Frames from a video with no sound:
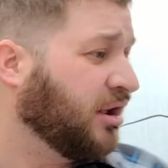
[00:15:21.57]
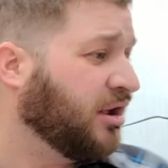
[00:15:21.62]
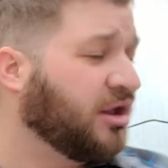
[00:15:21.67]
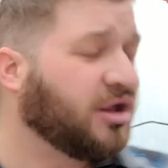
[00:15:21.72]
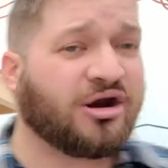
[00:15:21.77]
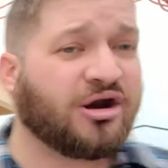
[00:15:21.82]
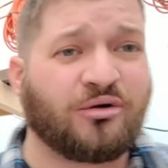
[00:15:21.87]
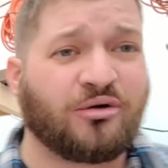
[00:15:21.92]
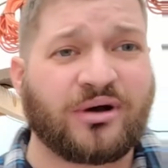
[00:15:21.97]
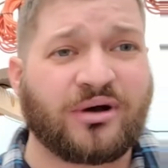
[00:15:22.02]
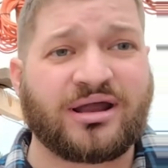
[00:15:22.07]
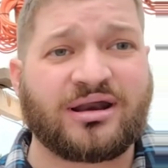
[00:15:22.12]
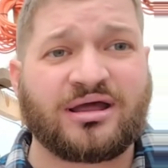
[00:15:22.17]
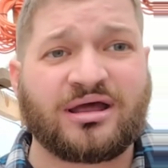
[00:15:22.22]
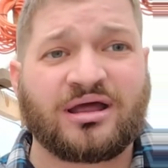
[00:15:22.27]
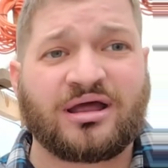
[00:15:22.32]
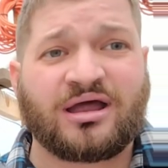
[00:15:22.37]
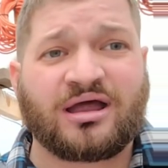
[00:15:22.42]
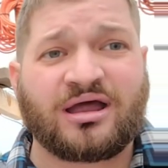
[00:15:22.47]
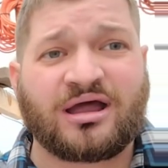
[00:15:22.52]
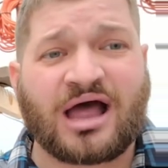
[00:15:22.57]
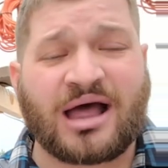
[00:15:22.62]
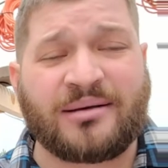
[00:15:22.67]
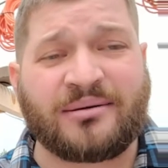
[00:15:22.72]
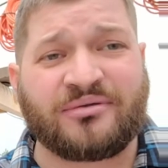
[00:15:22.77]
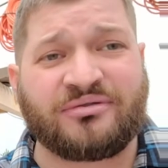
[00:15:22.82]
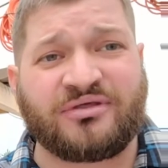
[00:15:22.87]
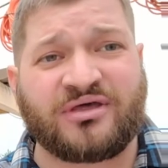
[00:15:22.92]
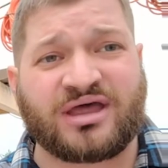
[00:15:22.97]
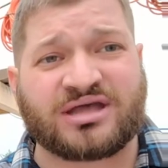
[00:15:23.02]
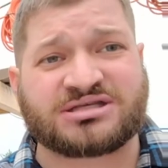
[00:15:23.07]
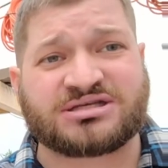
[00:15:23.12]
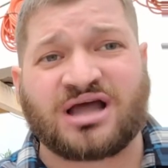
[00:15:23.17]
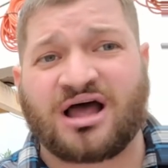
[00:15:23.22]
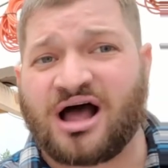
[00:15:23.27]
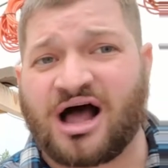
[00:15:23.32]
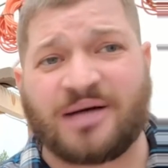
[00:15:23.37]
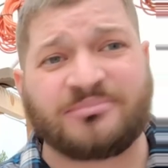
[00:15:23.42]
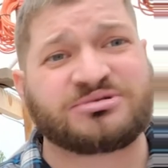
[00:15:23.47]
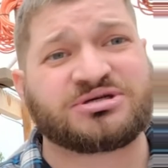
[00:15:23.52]
You know what? How about this?
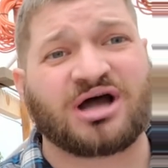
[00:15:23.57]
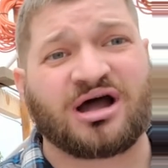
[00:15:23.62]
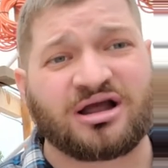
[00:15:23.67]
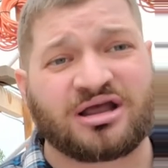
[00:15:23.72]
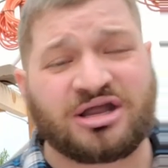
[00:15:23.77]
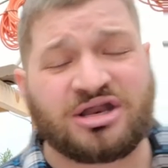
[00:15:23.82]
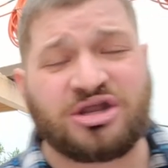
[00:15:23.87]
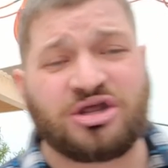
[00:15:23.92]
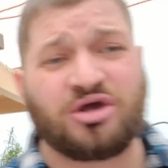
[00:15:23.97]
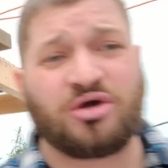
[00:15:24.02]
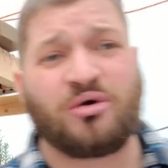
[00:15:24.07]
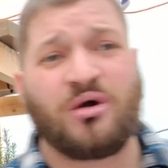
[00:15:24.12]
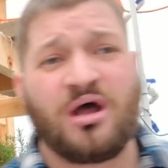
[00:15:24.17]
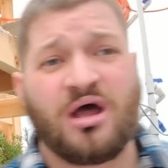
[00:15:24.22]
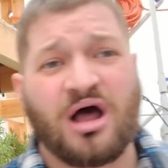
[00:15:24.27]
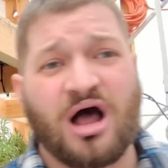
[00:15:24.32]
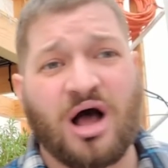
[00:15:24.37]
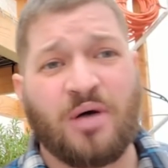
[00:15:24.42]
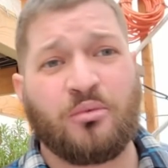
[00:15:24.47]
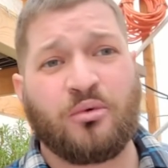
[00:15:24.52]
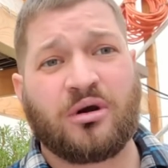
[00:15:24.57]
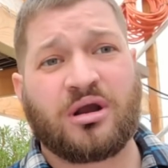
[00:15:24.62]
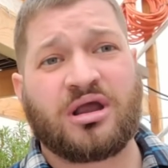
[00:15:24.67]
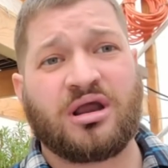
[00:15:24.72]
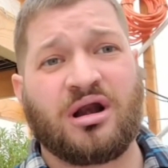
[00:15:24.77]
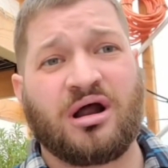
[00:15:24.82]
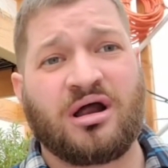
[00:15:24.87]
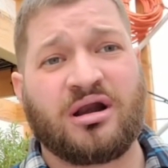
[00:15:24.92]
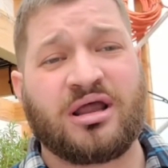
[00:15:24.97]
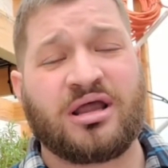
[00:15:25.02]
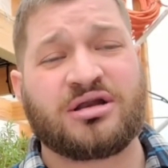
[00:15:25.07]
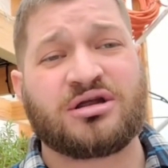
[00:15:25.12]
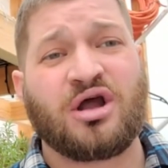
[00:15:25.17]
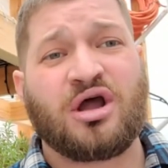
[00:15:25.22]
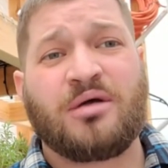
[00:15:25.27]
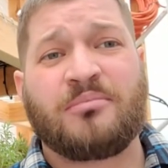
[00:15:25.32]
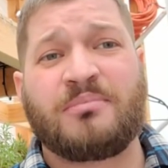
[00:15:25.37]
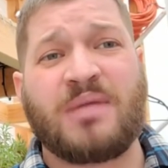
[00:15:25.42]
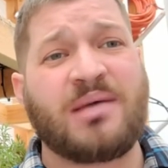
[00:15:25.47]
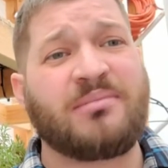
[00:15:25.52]
I'm talking to you, I'm working on it,
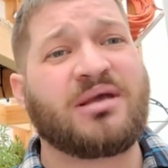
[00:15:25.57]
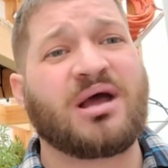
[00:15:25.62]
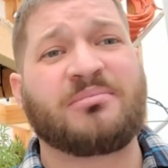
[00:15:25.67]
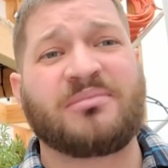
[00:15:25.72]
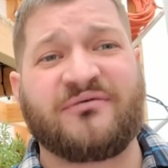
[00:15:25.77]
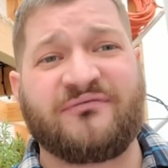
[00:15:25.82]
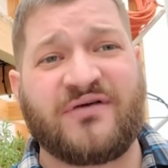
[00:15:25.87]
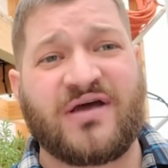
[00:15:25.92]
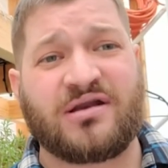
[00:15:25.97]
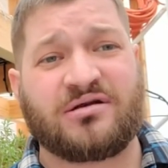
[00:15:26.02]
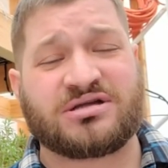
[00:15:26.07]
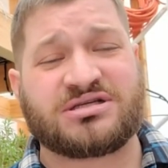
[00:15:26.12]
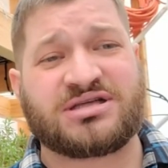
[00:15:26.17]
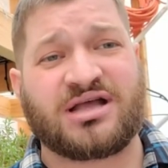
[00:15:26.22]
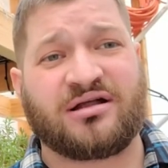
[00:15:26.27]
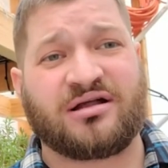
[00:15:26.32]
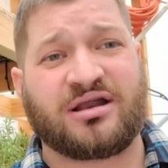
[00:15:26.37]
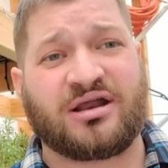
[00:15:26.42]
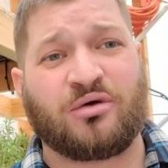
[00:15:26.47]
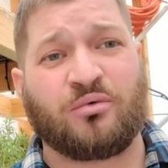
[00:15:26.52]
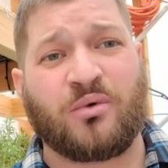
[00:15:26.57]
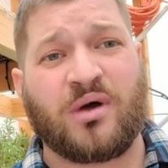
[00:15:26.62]
maybe I'm a vendor selling it.